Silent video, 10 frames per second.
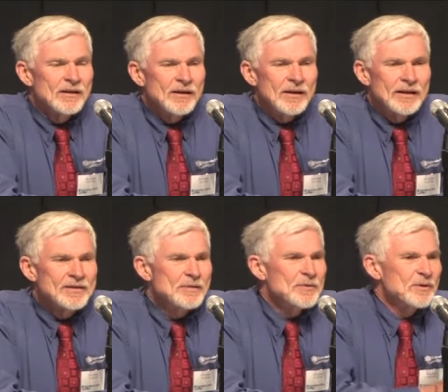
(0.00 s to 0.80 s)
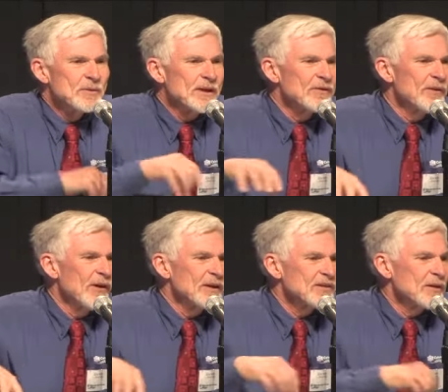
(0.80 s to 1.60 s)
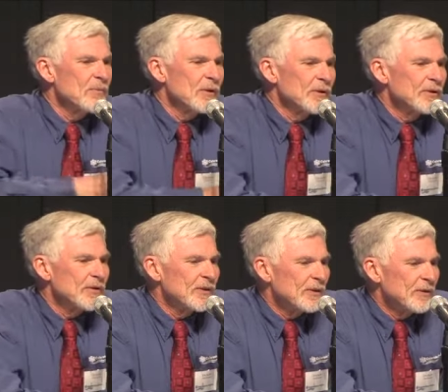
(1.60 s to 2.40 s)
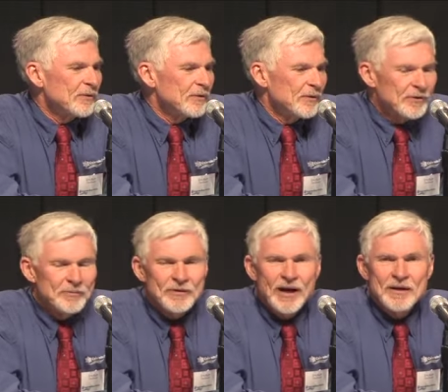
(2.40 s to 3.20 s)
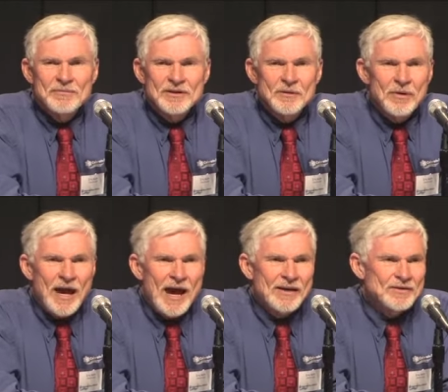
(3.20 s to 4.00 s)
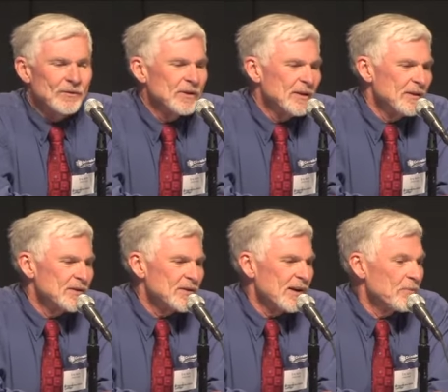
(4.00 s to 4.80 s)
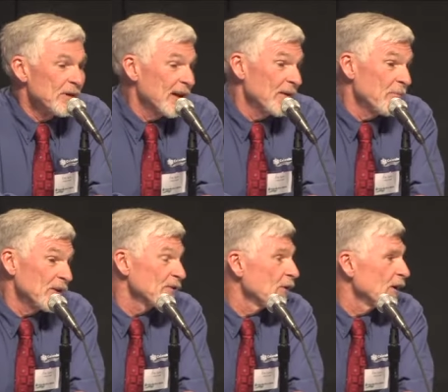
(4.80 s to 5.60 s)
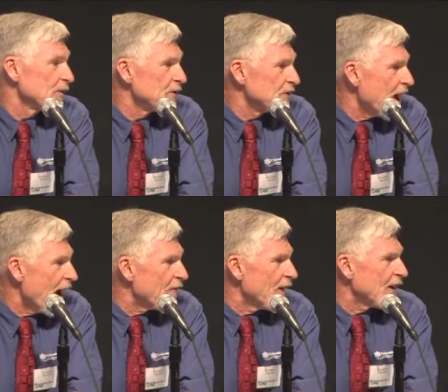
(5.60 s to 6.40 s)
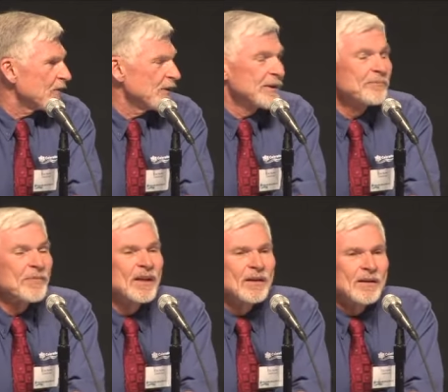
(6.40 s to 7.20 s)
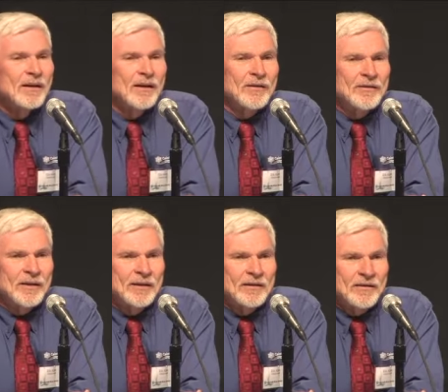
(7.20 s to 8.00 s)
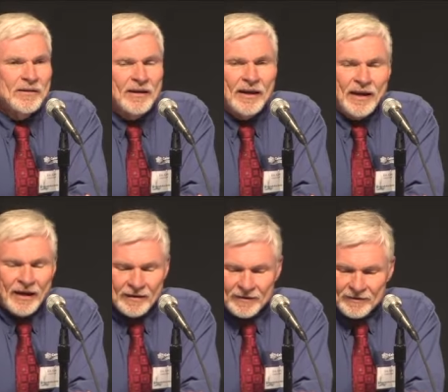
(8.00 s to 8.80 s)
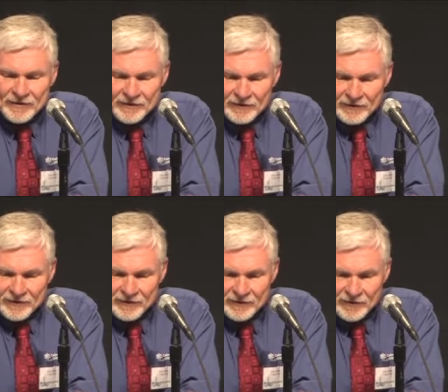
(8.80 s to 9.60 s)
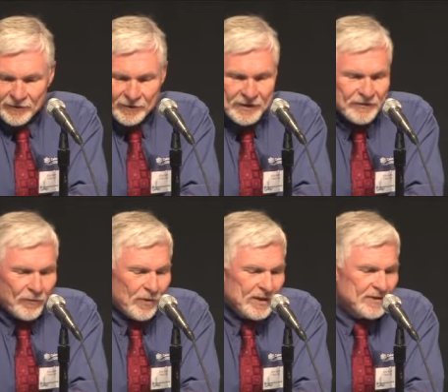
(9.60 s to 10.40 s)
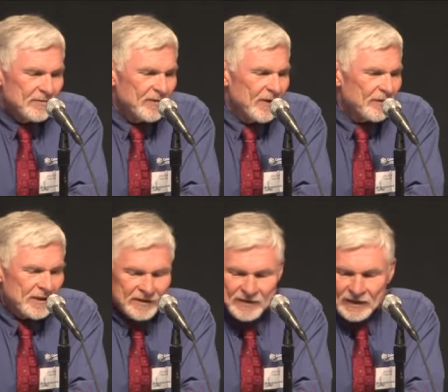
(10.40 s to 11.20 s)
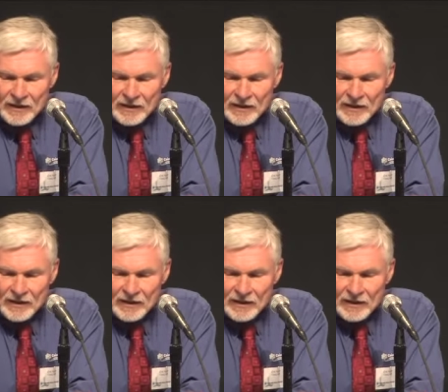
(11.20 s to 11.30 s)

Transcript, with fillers: Uh, it seems to me it's very similar to to some times in the past, only this time we had a much larger staff actually uh, than than they had in in the in the 30s, 40s, and 50s.